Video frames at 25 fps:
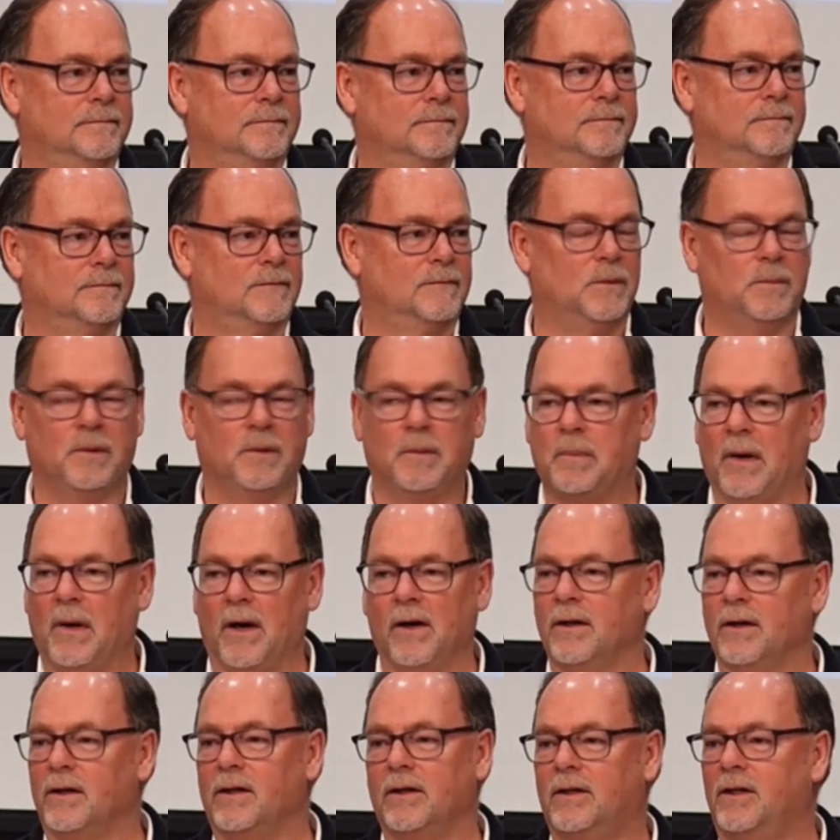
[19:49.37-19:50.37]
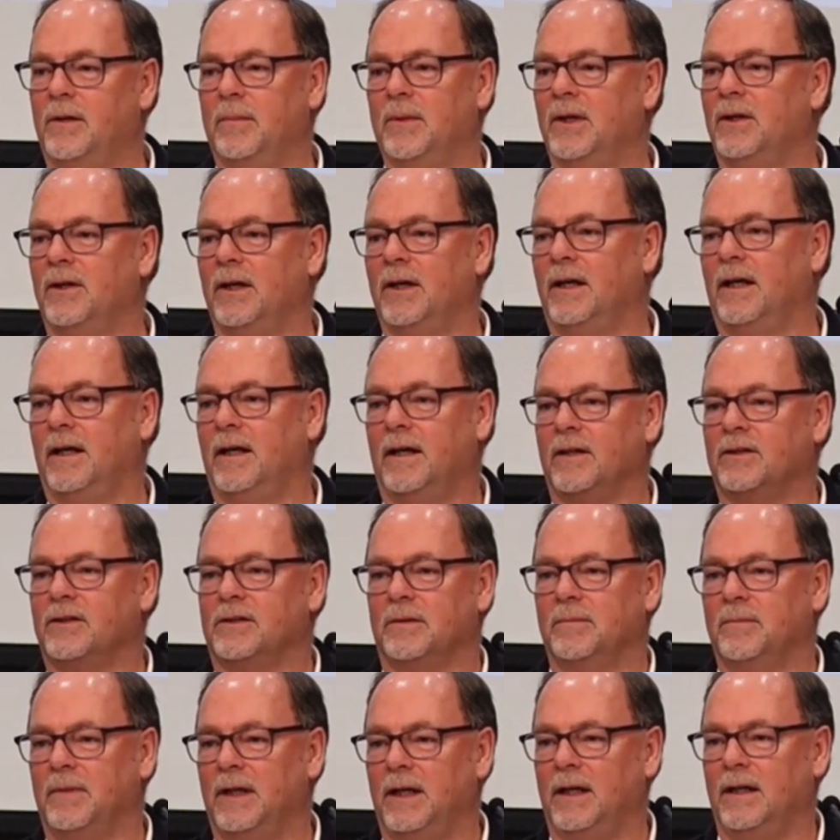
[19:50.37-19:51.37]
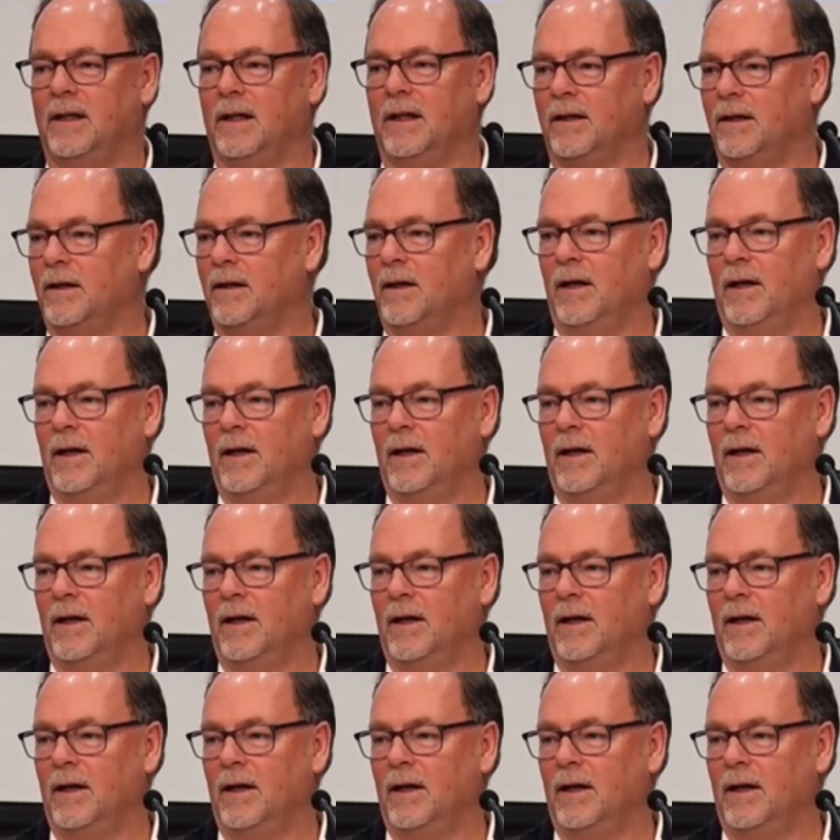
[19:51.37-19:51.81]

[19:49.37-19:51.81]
To be part of the community doesn't mean that